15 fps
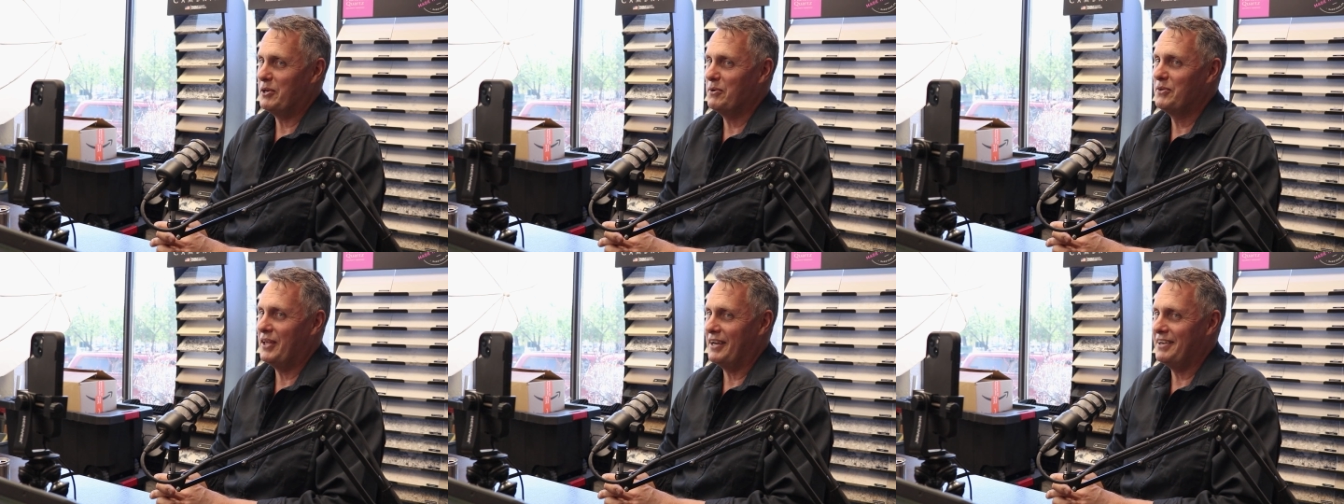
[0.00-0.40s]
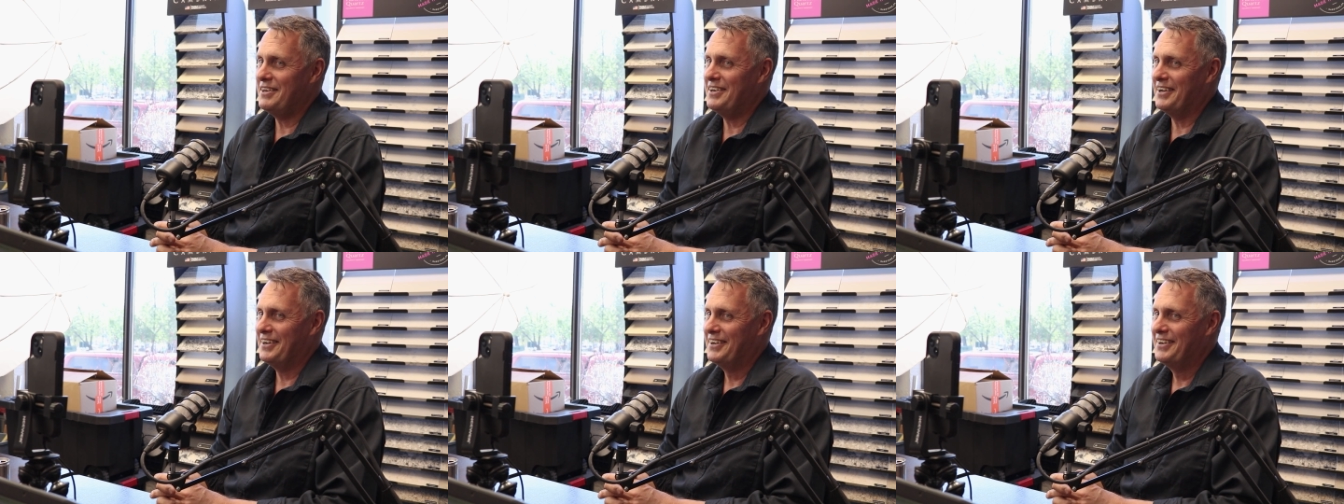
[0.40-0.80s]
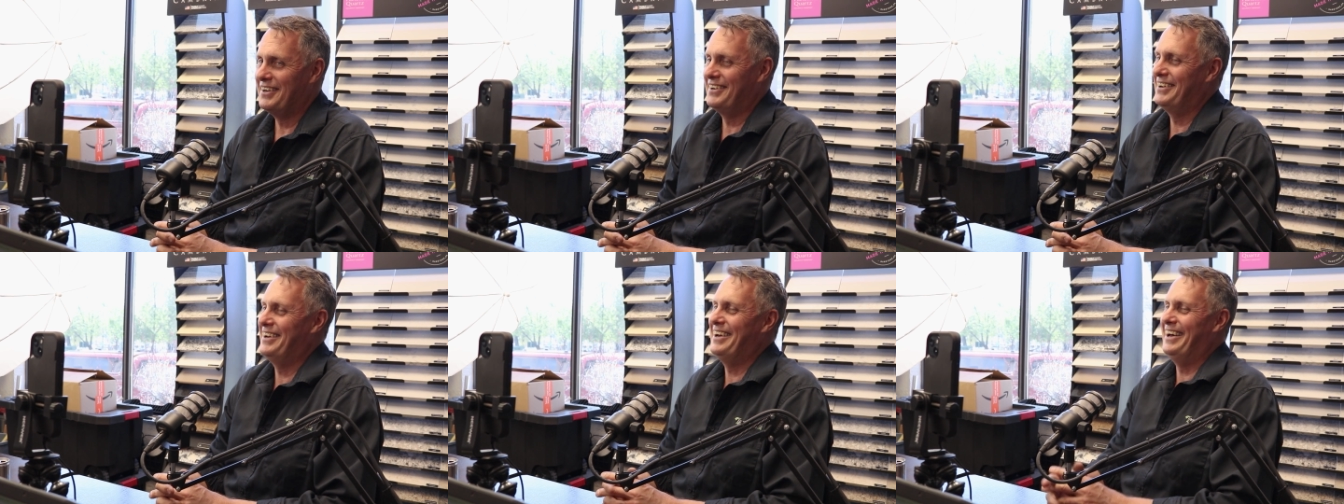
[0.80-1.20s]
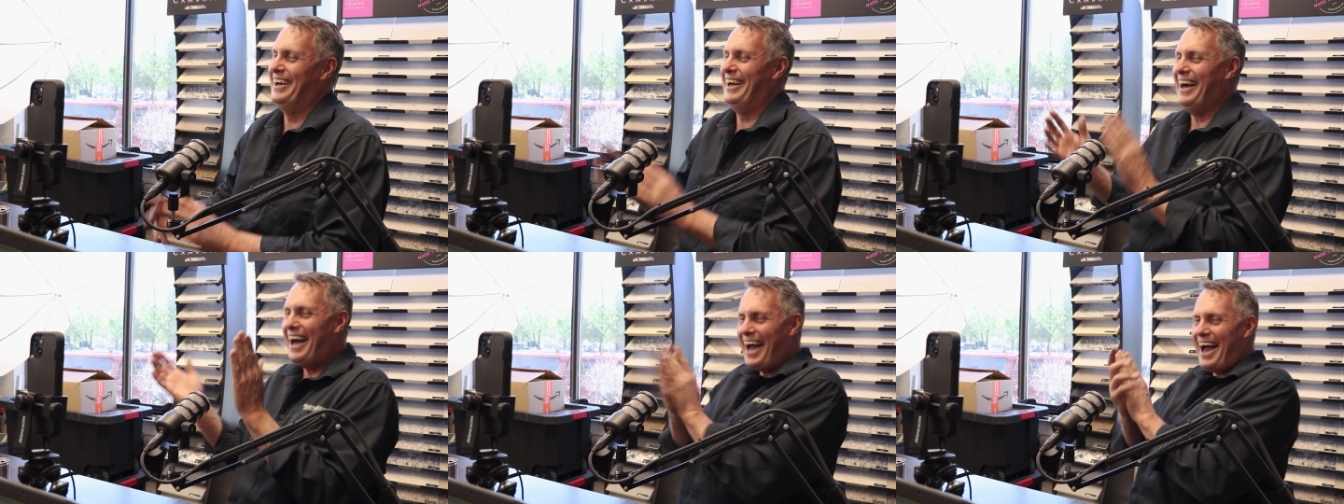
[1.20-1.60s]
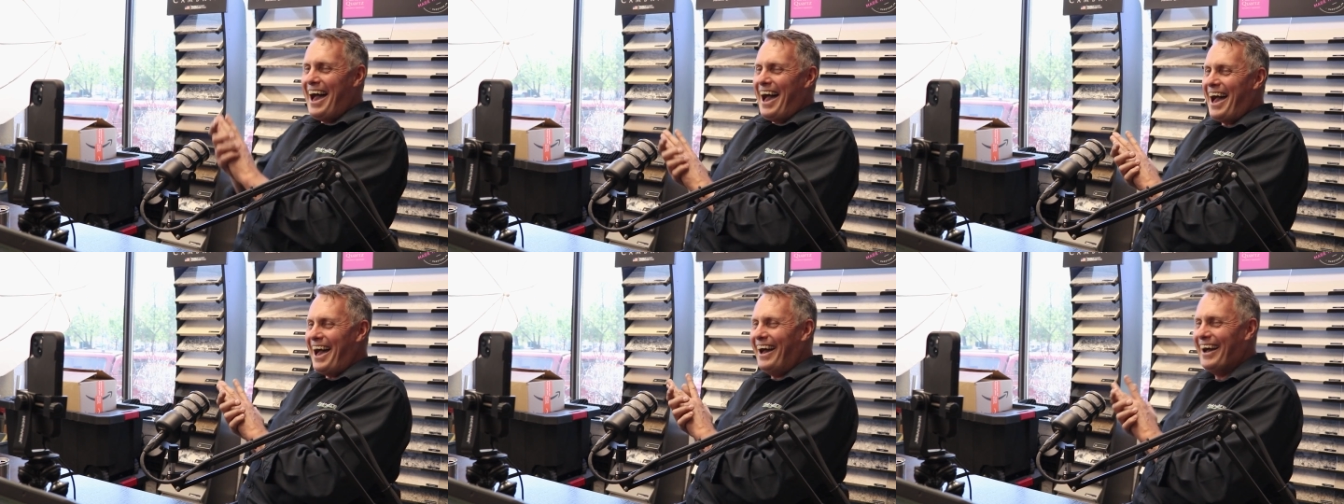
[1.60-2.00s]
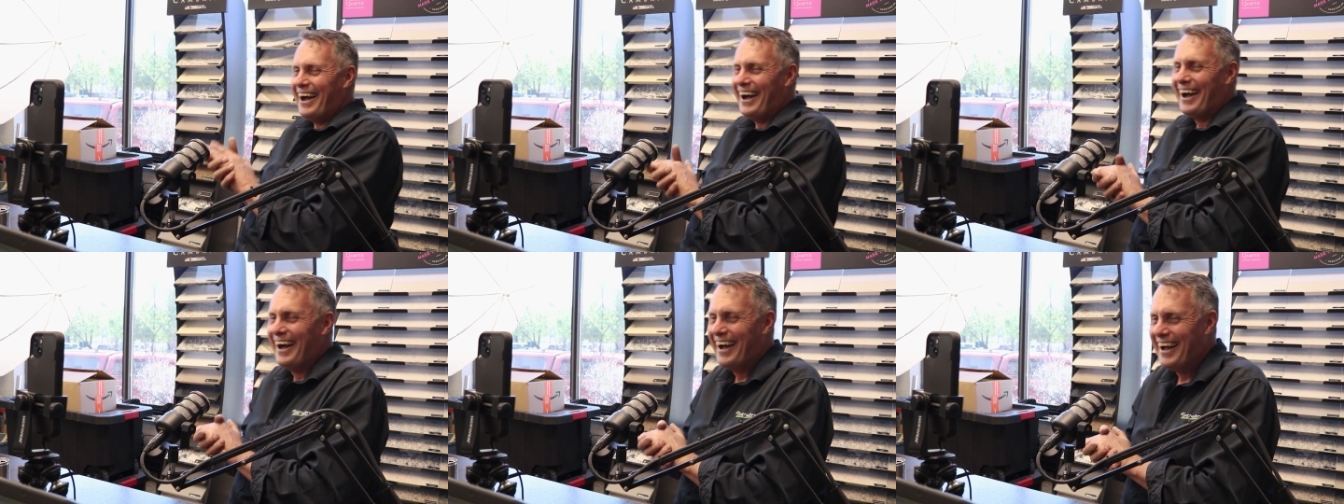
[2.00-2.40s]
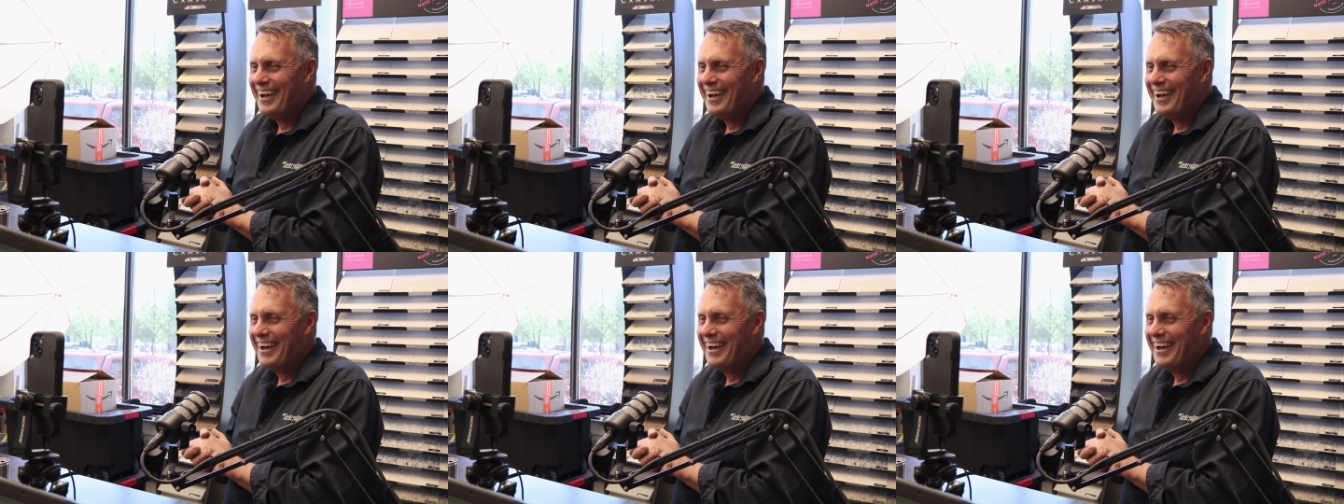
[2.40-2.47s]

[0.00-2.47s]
doing that, didn't you? Yeah, just talking out of your